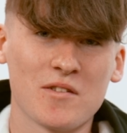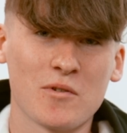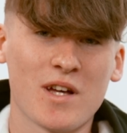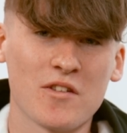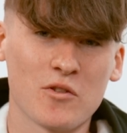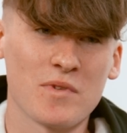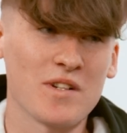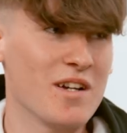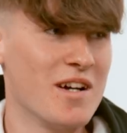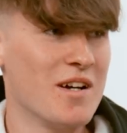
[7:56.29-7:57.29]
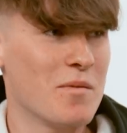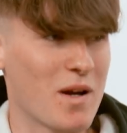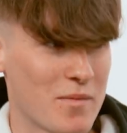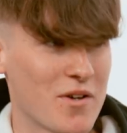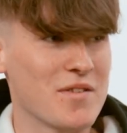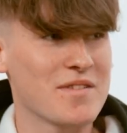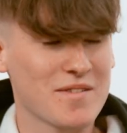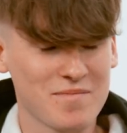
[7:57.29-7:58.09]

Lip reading: So it has to be my parents.